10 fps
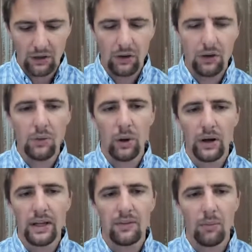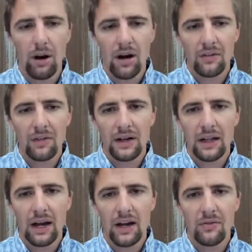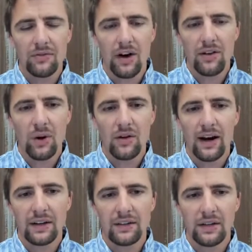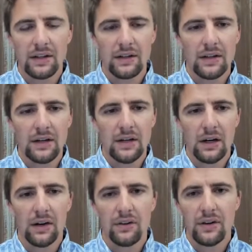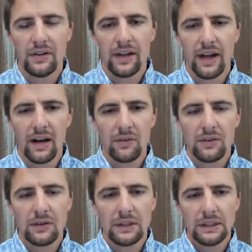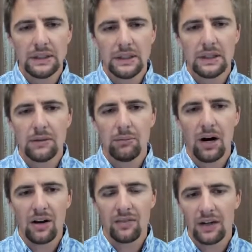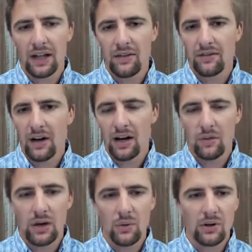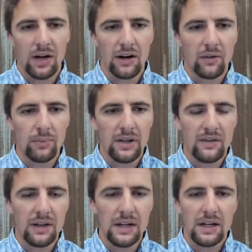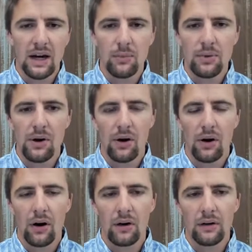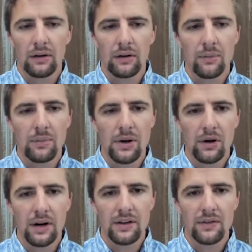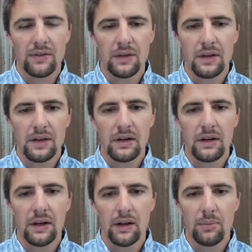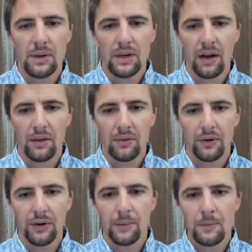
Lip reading: you want to give a modified live 5-way vaccine to these calves. Modified live 5-way would cover BVD, IBR, BRSV, and PI3.